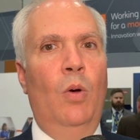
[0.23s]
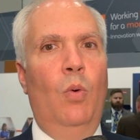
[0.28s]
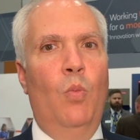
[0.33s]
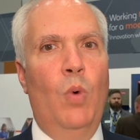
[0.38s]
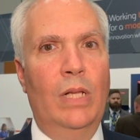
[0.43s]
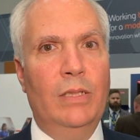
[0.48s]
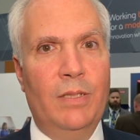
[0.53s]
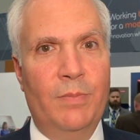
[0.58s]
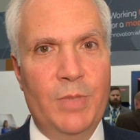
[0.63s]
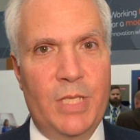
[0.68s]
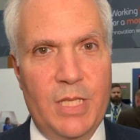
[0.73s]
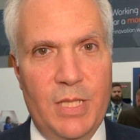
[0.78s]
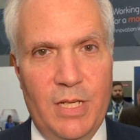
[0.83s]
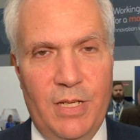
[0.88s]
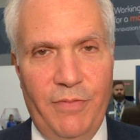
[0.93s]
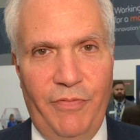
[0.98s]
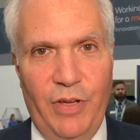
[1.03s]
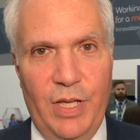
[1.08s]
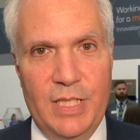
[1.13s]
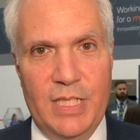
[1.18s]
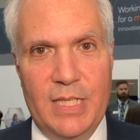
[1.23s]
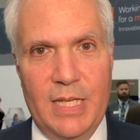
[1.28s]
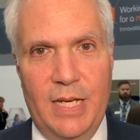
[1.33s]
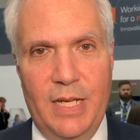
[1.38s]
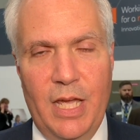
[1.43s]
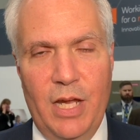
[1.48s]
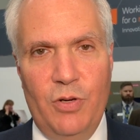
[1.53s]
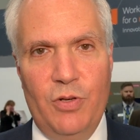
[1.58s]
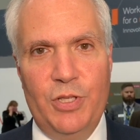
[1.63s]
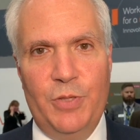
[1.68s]
Welcome to the Defense and
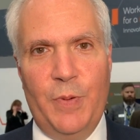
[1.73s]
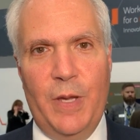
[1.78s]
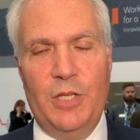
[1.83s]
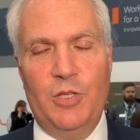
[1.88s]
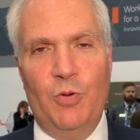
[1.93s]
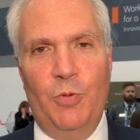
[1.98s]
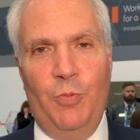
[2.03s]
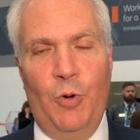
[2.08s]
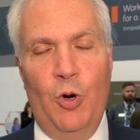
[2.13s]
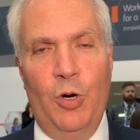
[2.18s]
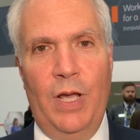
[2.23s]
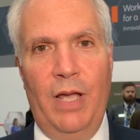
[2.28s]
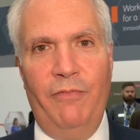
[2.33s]
Aerospace Report.